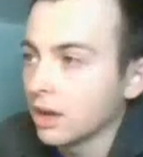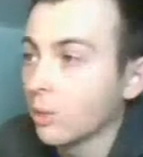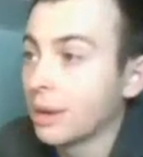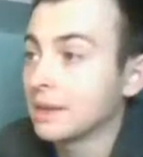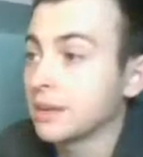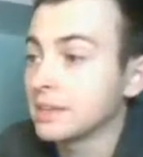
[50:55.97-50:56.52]
Oh,
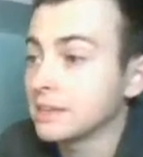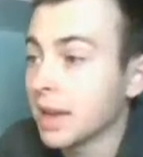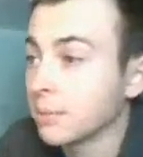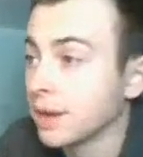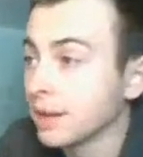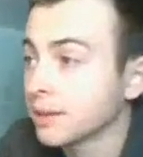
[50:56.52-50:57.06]
wait,
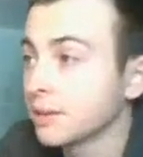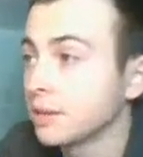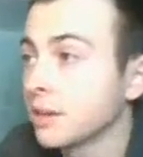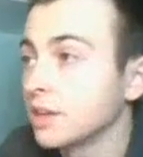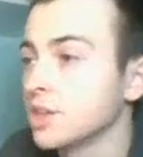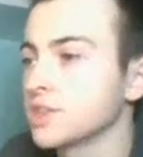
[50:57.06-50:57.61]
tiebreak?
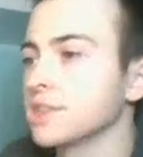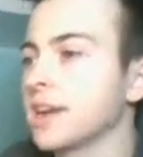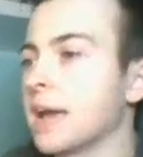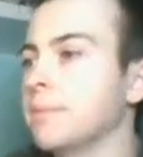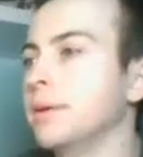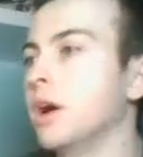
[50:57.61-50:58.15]
Just in
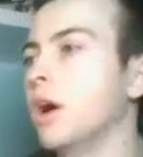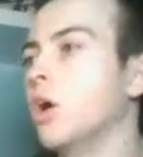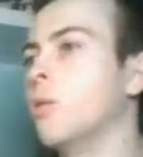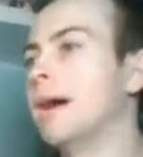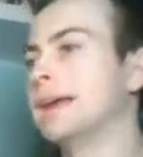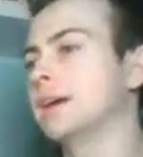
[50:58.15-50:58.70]
time.
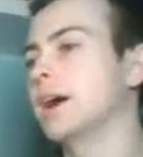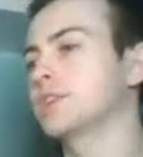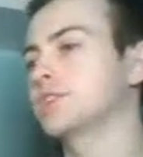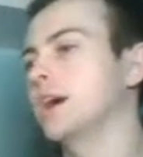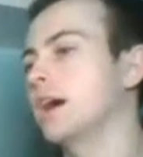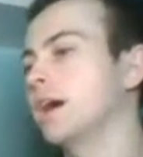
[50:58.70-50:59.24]
Oh my gosh,
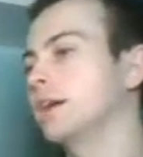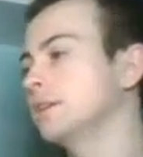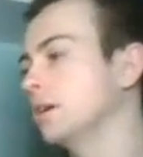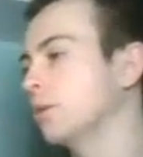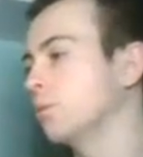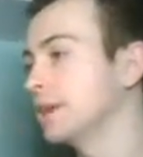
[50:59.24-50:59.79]
Ta.
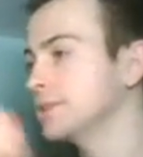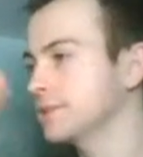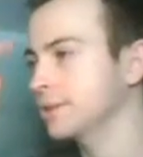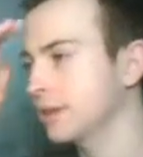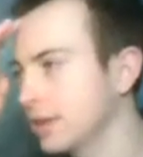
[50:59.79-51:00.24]
What?